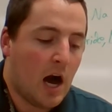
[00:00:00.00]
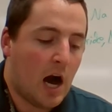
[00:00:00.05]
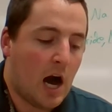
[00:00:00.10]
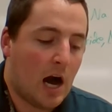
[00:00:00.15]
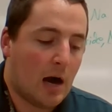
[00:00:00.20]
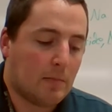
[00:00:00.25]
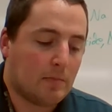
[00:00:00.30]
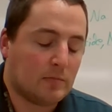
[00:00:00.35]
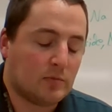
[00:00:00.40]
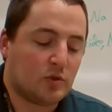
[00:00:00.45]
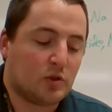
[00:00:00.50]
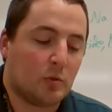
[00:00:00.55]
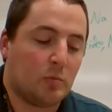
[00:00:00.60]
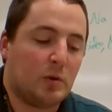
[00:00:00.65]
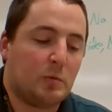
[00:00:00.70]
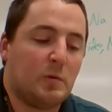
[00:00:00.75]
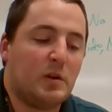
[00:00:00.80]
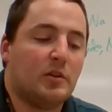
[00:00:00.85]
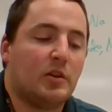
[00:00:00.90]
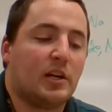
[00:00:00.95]
So
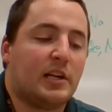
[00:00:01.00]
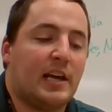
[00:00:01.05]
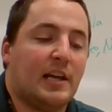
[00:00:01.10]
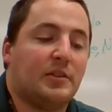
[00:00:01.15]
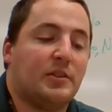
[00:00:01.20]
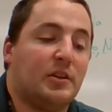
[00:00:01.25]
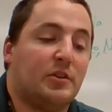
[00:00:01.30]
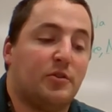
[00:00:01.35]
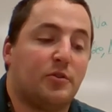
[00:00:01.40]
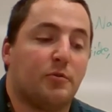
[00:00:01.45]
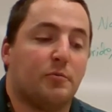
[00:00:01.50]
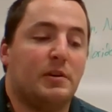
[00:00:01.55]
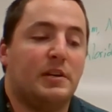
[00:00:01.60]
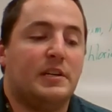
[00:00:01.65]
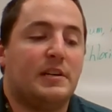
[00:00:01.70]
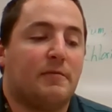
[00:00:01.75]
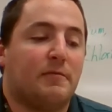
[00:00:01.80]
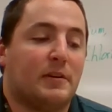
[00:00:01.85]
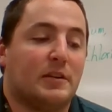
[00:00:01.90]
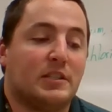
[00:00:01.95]
when we look at the three
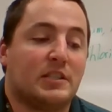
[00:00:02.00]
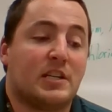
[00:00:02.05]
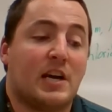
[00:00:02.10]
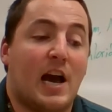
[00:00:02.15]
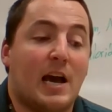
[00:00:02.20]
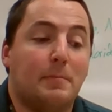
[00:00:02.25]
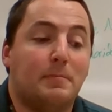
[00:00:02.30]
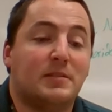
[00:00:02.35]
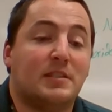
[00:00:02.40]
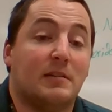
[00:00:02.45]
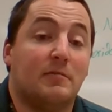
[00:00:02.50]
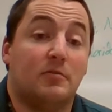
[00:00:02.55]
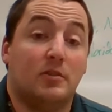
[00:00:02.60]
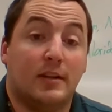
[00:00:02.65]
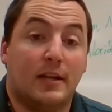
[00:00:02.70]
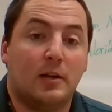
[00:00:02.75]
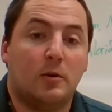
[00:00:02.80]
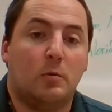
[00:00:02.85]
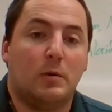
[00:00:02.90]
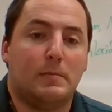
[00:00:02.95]
different types of
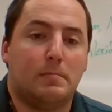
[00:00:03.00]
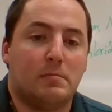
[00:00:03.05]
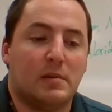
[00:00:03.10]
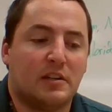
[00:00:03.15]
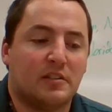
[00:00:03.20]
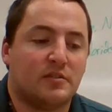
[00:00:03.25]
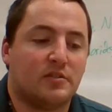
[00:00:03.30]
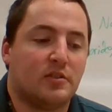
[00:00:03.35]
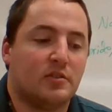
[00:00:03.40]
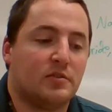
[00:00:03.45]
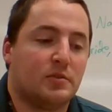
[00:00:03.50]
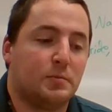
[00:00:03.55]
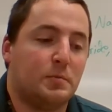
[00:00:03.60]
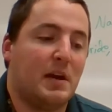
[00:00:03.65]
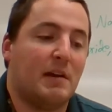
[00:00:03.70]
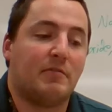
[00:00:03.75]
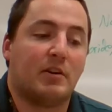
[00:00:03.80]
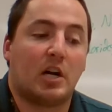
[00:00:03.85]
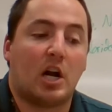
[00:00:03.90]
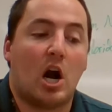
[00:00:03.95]
liquid mixtures,
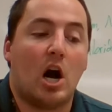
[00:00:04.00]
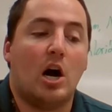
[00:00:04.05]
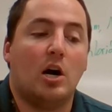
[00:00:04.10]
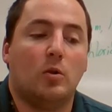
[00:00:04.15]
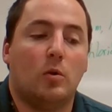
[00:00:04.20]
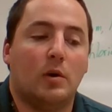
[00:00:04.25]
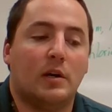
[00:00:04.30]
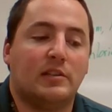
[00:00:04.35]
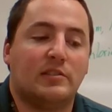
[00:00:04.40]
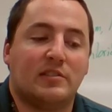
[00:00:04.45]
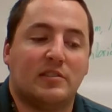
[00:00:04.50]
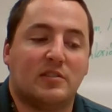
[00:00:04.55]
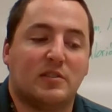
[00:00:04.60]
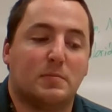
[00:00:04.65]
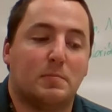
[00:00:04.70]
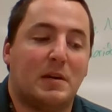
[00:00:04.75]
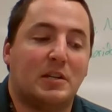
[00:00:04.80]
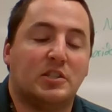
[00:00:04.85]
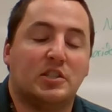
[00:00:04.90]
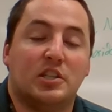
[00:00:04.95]
we have a colloid,
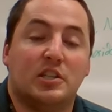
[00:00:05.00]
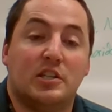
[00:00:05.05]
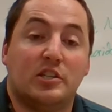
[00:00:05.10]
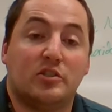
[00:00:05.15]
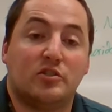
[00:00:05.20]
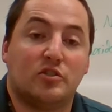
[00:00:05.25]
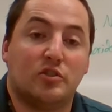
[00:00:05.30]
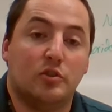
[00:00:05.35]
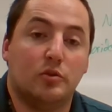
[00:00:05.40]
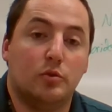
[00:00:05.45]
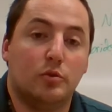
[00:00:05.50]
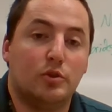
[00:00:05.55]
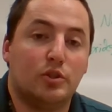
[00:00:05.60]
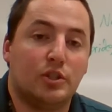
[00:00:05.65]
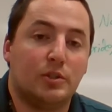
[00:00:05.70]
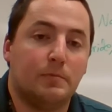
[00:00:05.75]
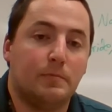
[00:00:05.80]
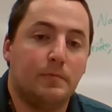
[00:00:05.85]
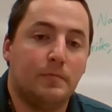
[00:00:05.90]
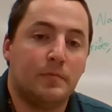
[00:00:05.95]
suspension, and
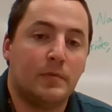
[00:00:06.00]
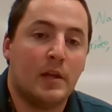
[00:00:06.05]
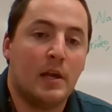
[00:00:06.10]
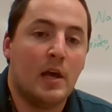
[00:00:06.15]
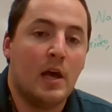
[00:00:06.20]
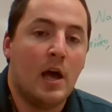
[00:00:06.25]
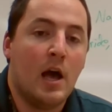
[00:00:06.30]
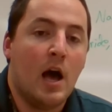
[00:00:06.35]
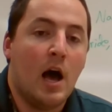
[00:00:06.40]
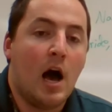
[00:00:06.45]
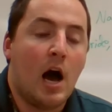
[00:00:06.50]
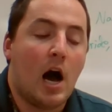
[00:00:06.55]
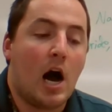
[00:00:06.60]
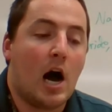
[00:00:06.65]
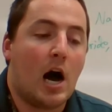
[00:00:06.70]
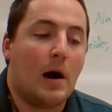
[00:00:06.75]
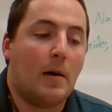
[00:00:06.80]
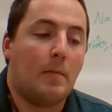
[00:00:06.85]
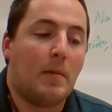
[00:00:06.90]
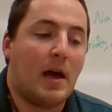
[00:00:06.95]
solution.
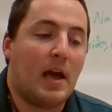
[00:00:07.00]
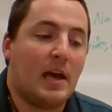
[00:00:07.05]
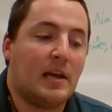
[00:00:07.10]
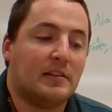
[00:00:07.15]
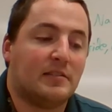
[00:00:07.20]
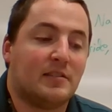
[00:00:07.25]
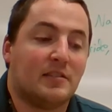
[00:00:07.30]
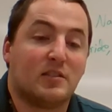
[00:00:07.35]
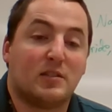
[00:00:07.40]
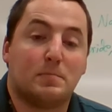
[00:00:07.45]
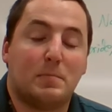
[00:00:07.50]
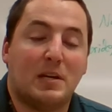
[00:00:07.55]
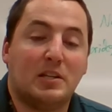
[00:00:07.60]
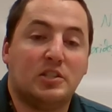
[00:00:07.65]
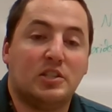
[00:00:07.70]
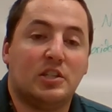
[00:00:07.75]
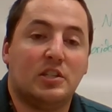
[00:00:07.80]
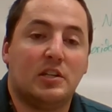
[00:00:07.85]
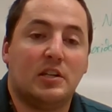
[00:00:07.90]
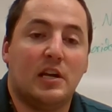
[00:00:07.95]
A
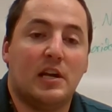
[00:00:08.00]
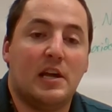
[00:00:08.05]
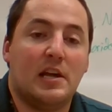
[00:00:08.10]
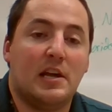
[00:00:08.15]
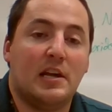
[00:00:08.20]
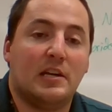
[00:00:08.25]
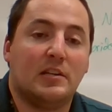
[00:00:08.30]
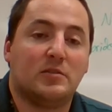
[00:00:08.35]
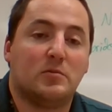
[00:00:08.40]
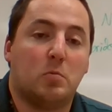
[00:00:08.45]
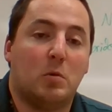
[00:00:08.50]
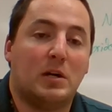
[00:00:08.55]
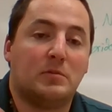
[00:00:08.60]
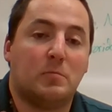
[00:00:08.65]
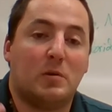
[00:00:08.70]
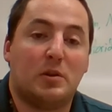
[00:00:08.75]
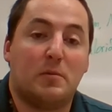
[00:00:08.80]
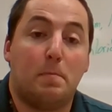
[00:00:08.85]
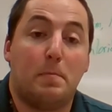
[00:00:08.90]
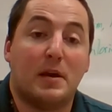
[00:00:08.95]
suspension is
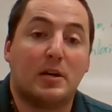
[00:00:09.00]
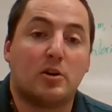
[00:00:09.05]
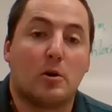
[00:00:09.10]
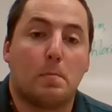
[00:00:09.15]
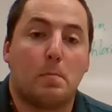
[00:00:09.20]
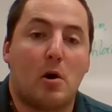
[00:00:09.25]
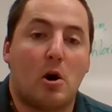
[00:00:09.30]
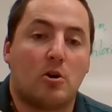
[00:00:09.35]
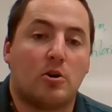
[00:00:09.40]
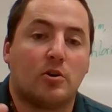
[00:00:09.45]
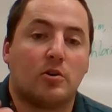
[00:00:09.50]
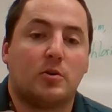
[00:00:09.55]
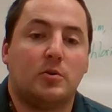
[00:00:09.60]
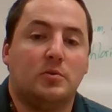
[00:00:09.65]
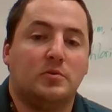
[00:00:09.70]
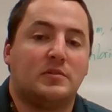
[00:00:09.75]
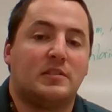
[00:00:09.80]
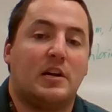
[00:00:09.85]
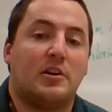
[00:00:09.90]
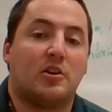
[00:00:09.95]
one with bigger
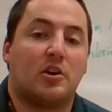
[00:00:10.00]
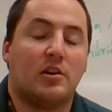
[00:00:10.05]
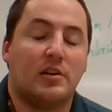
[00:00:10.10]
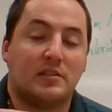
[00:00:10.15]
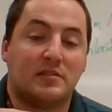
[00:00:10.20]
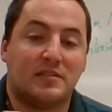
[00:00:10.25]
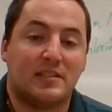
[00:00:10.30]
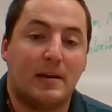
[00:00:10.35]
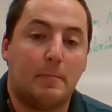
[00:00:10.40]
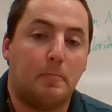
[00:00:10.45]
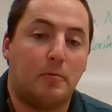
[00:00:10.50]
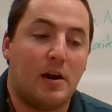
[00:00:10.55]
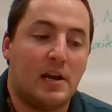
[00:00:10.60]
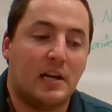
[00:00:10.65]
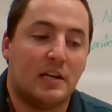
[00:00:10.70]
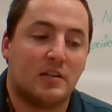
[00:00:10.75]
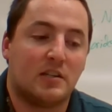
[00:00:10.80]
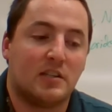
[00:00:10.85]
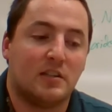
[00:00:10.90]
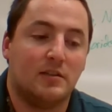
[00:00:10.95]
particles that are going to
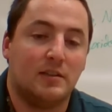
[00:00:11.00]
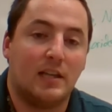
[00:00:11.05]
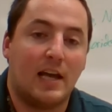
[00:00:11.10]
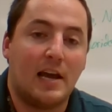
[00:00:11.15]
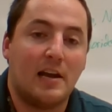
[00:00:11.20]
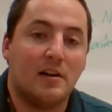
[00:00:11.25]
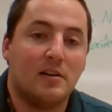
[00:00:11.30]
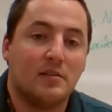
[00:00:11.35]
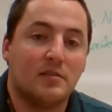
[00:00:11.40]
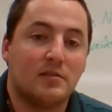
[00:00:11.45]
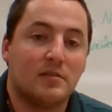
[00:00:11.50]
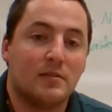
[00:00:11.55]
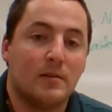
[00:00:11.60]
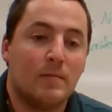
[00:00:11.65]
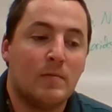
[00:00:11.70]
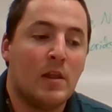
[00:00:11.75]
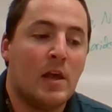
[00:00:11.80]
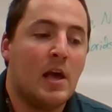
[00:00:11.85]
separate into layers.